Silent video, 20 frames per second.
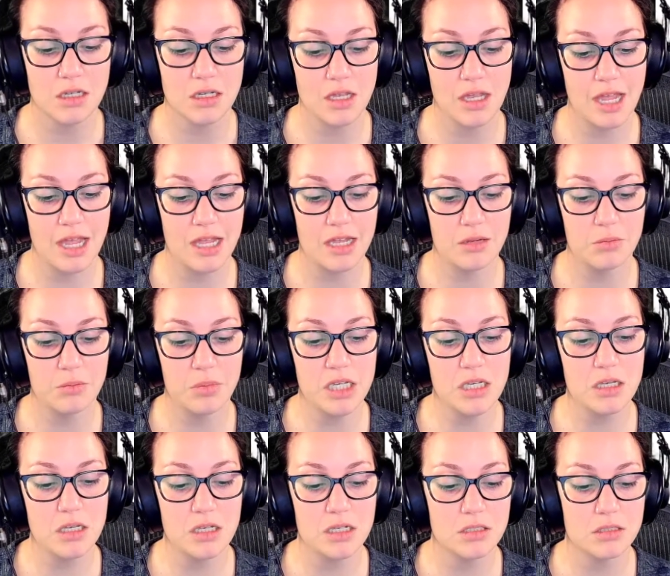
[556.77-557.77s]
AB
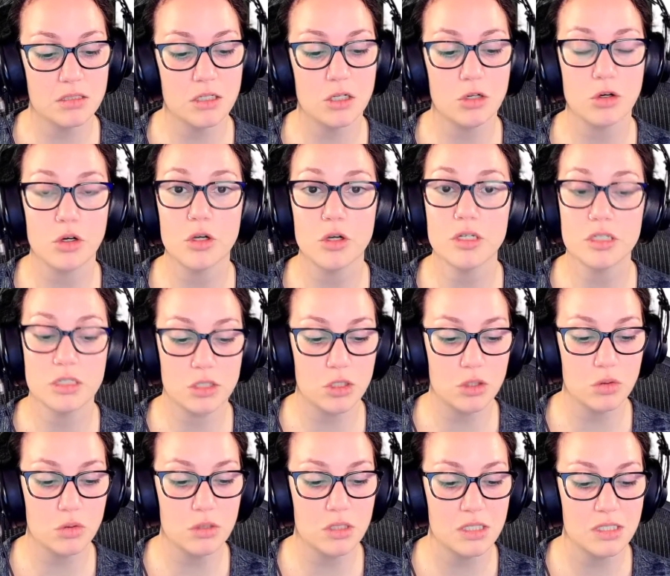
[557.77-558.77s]
is congruent
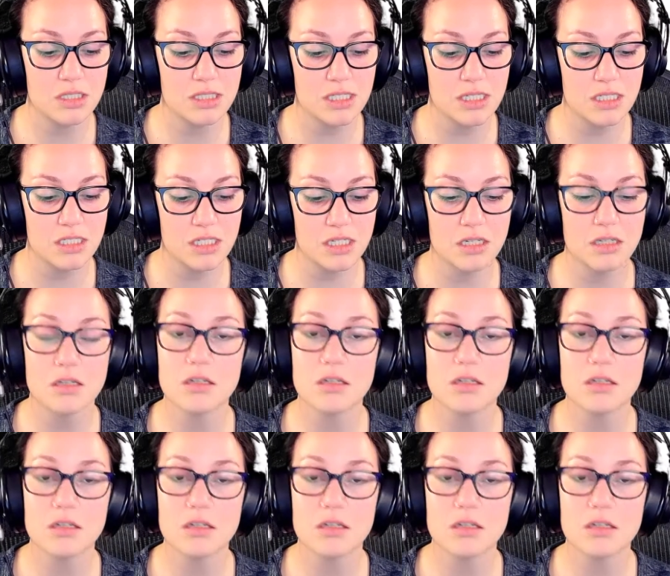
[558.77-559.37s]
to CD.